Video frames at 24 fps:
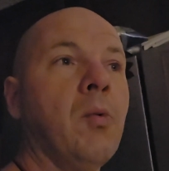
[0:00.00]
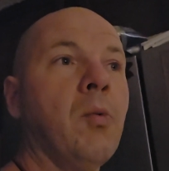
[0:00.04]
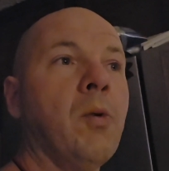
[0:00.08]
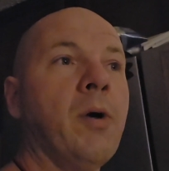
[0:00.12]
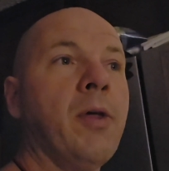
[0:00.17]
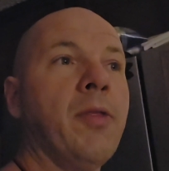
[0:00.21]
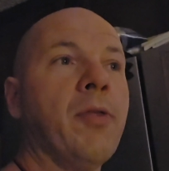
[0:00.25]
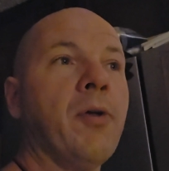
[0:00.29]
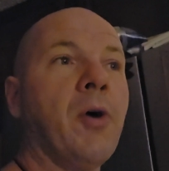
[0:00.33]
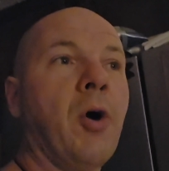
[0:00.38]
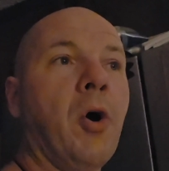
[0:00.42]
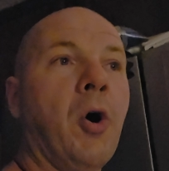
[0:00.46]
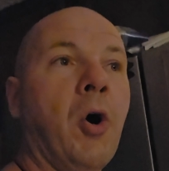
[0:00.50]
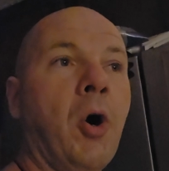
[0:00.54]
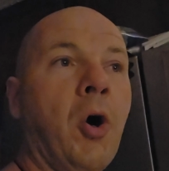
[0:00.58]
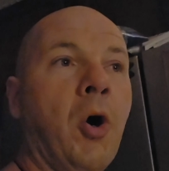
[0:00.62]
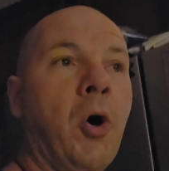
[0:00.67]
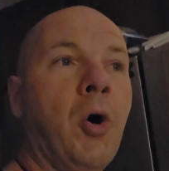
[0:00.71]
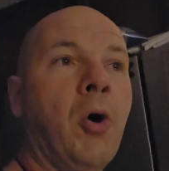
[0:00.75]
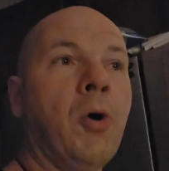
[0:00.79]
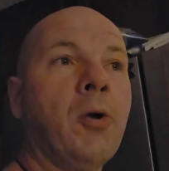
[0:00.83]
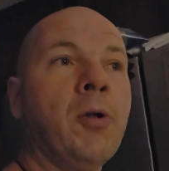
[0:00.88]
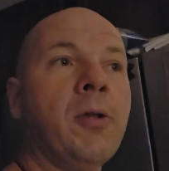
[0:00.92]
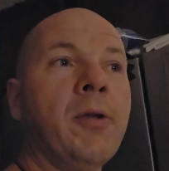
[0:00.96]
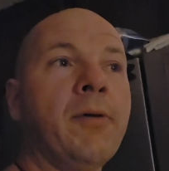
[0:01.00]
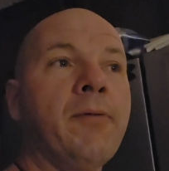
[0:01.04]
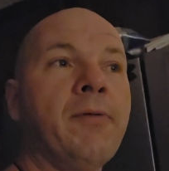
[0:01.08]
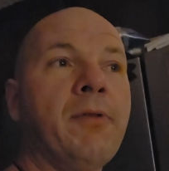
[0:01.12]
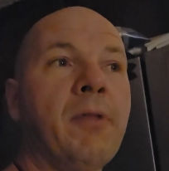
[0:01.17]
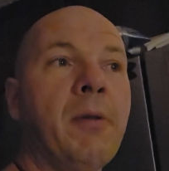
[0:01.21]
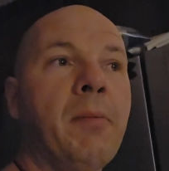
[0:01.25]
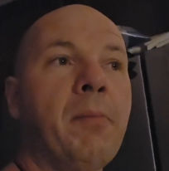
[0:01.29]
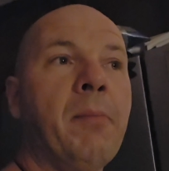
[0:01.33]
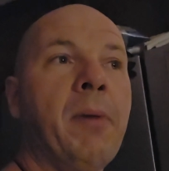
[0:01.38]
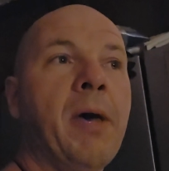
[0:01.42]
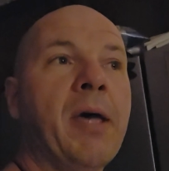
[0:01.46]
with all of
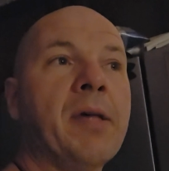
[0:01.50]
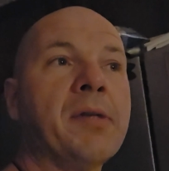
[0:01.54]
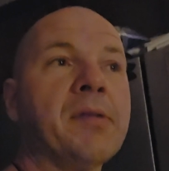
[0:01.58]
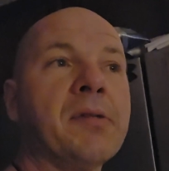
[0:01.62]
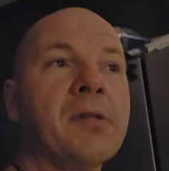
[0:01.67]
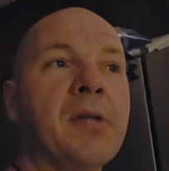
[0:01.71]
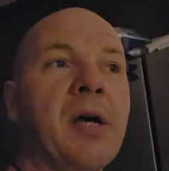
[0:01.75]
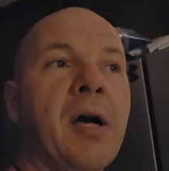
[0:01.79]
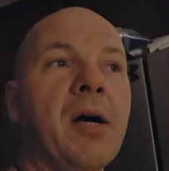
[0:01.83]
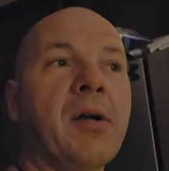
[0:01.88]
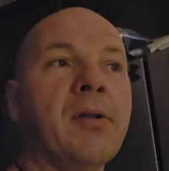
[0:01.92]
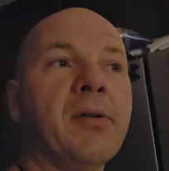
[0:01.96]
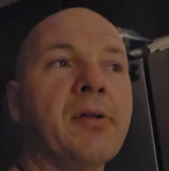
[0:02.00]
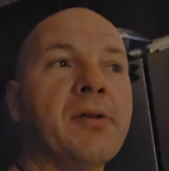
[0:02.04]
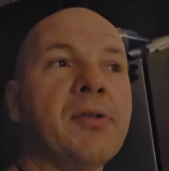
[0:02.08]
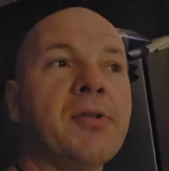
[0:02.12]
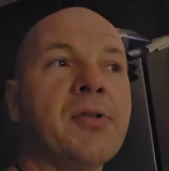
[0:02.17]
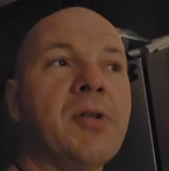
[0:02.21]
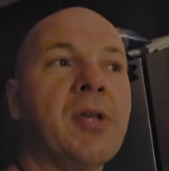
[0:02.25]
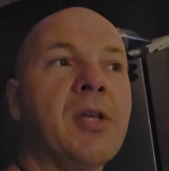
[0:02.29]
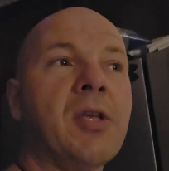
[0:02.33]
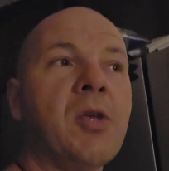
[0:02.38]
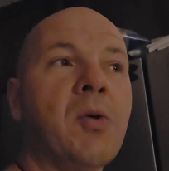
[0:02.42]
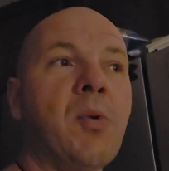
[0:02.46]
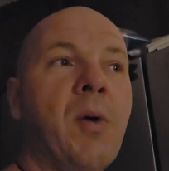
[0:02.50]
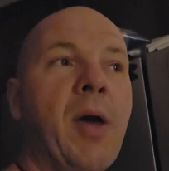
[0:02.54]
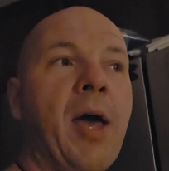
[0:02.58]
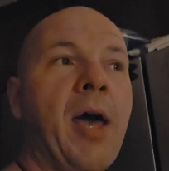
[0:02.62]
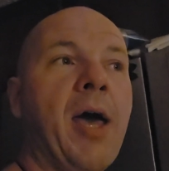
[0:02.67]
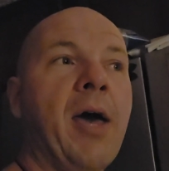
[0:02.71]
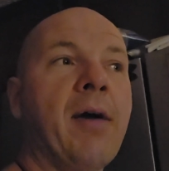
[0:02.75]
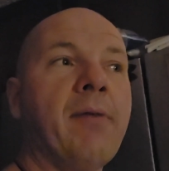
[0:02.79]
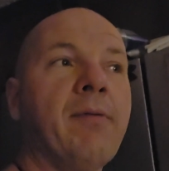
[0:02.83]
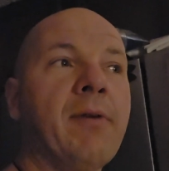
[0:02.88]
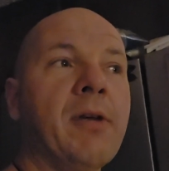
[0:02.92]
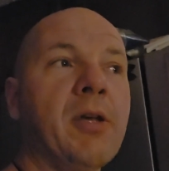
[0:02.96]
the best knowledge that you
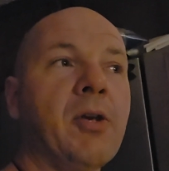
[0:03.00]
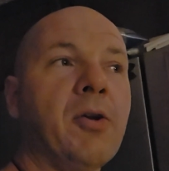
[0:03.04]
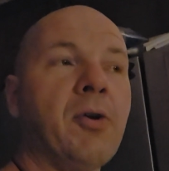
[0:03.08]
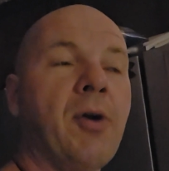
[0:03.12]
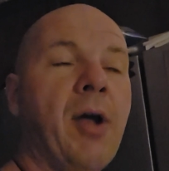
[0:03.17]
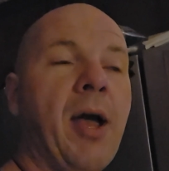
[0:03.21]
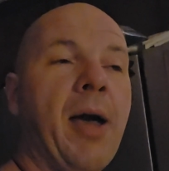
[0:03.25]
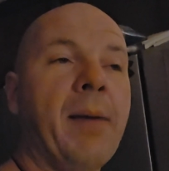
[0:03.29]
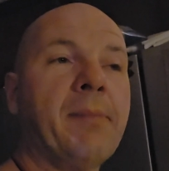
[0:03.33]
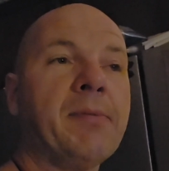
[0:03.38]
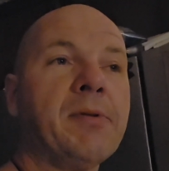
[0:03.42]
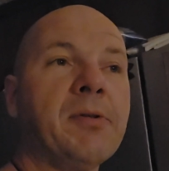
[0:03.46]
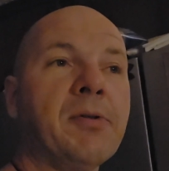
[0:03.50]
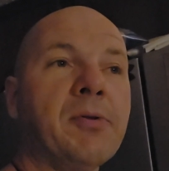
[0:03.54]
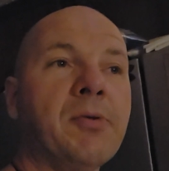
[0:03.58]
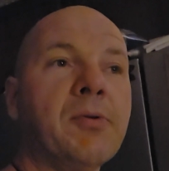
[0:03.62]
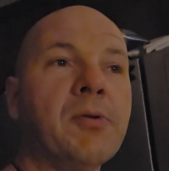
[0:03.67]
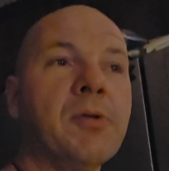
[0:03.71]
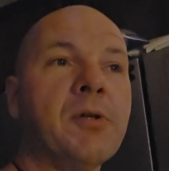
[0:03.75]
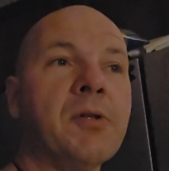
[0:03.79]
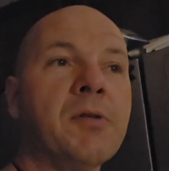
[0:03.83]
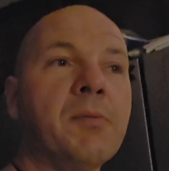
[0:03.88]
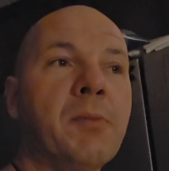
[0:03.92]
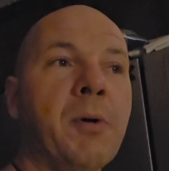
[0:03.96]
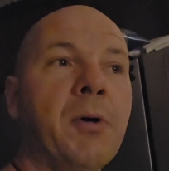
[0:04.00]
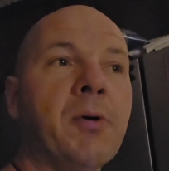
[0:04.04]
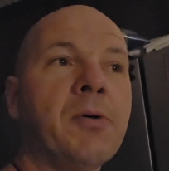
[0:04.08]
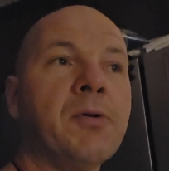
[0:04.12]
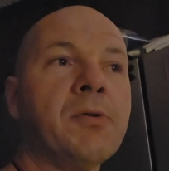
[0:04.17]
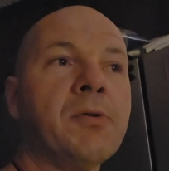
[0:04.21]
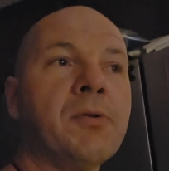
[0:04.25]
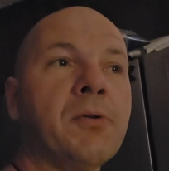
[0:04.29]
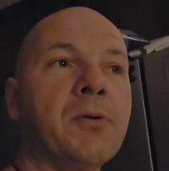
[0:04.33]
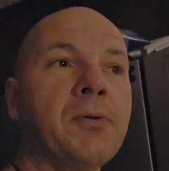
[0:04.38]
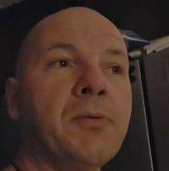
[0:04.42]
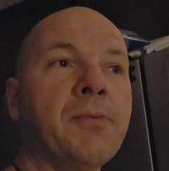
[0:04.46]
have at your absolute
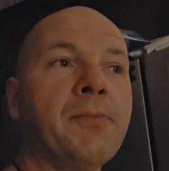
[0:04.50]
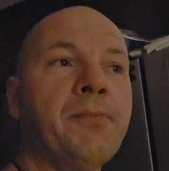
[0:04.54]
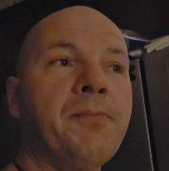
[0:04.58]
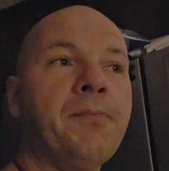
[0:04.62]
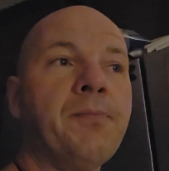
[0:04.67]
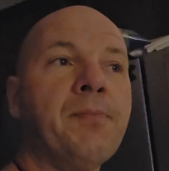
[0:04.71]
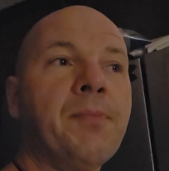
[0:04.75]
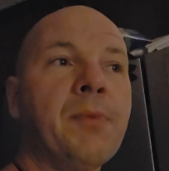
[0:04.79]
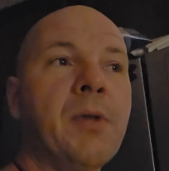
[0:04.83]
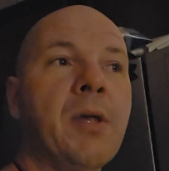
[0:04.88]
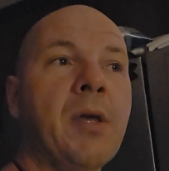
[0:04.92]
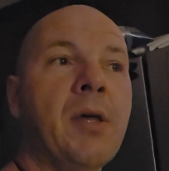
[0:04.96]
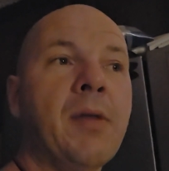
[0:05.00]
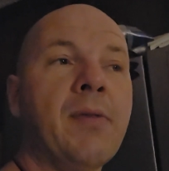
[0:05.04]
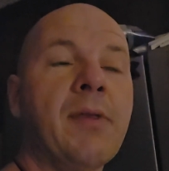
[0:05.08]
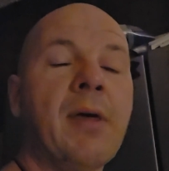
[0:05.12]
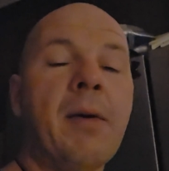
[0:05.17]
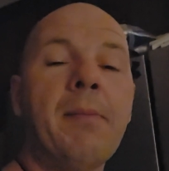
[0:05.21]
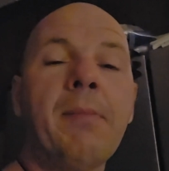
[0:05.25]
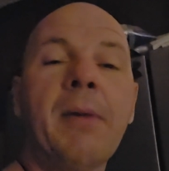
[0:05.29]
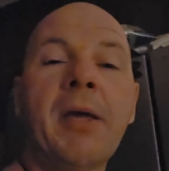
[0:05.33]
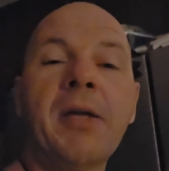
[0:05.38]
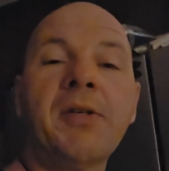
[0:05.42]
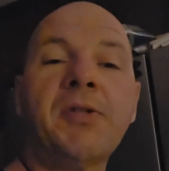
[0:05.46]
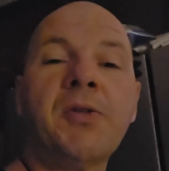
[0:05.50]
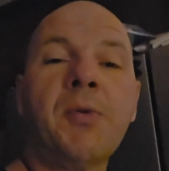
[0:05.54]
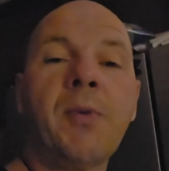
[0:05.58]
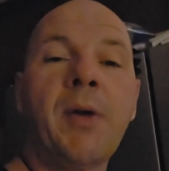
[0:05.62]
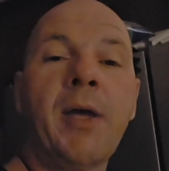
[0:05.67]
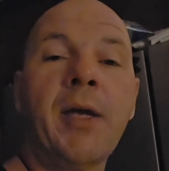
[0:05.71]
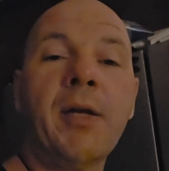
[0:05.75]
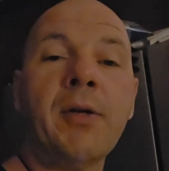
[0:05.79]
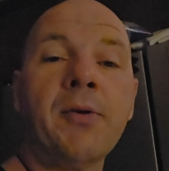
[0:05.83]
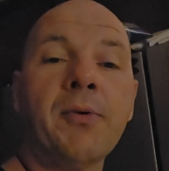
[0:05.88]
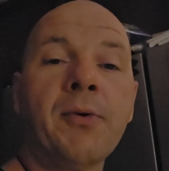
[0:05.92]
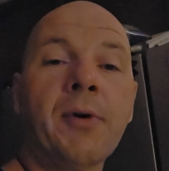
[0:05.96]
disposal, that makes you
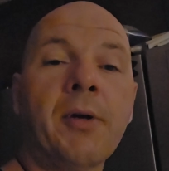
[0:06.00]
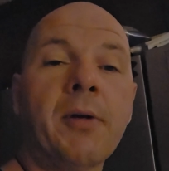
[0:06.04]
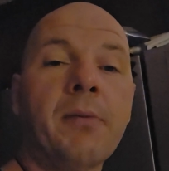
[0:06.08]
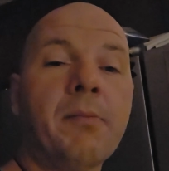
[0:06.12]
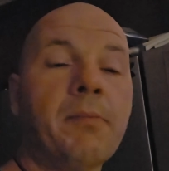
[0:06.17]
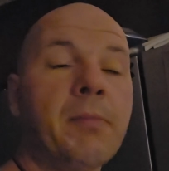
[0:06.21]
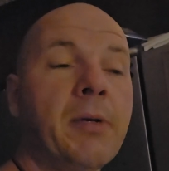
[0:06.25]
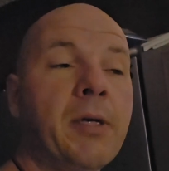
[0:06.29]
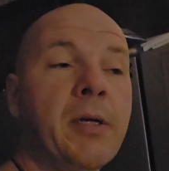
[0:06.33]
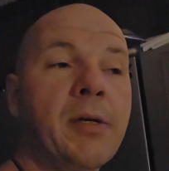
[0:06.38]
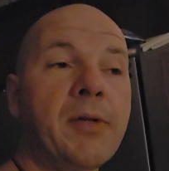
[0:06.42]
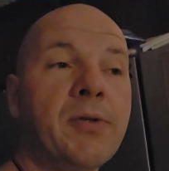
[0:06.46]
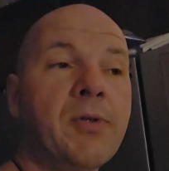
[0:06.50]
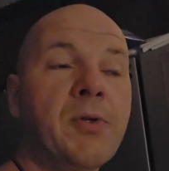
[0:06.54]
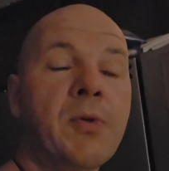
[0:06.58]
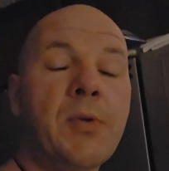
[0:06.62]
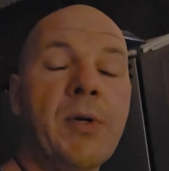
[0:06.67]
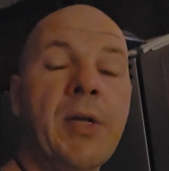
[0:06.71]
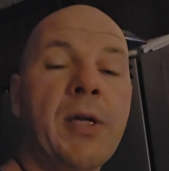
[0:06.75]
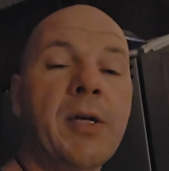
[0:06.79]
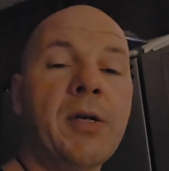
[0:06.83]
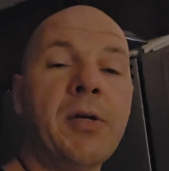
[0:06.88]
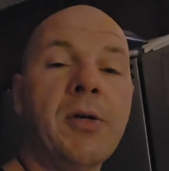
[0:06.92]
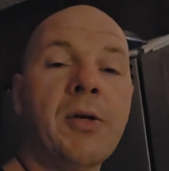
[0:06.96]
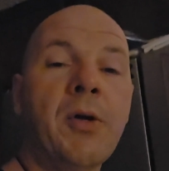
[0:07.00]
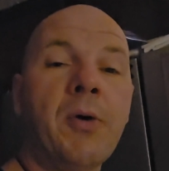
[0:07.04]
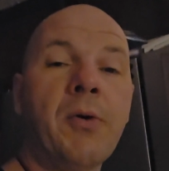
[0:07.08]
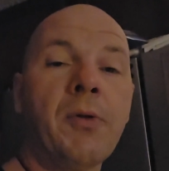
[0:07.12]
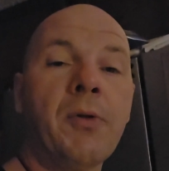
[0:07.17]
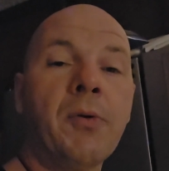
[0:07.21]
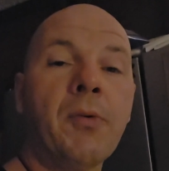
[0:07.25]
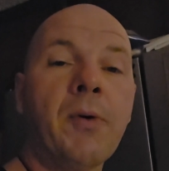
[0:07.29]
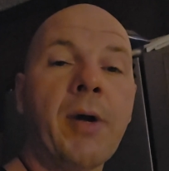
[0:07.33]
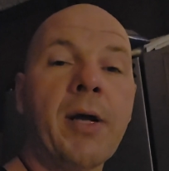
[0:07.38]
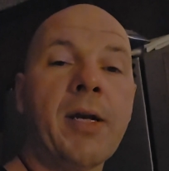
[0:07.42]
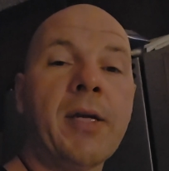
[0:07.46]
ignorant because you didn't know
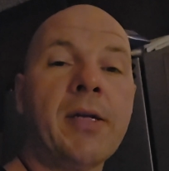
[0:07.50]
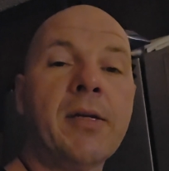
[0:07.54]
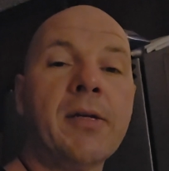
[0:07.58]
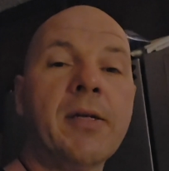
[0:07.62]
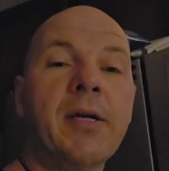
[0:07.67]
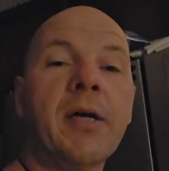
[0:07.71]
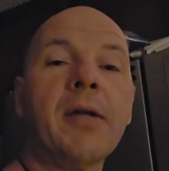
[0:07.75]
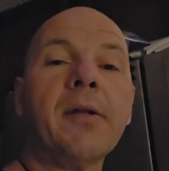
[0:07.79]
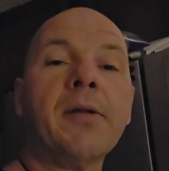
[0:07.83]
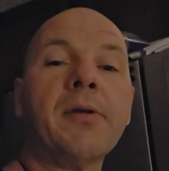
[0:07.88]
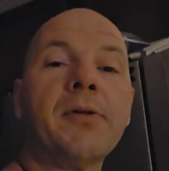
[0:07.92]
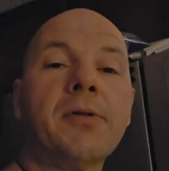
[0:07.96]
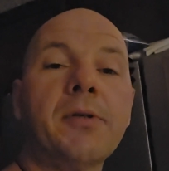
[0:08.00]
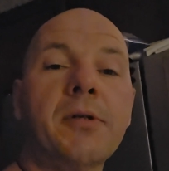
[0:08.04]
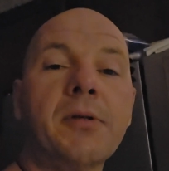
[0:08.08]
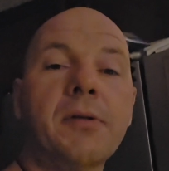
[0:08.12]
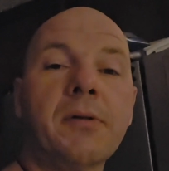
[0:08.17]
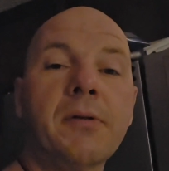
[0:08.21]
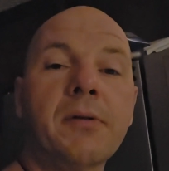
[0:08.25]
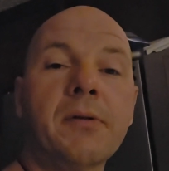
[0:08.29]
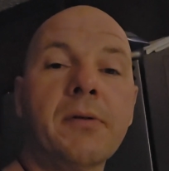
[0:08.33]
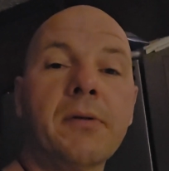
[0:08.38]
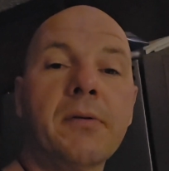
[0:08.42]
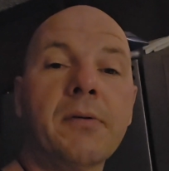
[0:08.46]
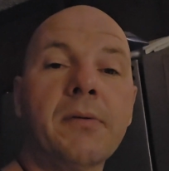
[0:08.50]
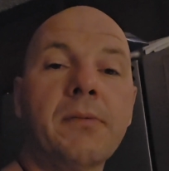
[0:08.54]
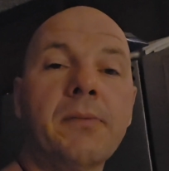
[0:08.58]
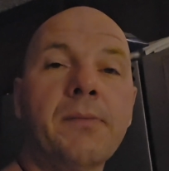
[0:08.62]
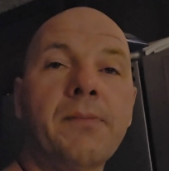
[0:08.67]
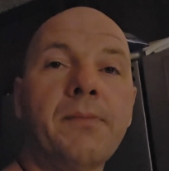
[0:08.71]
the right intelligence.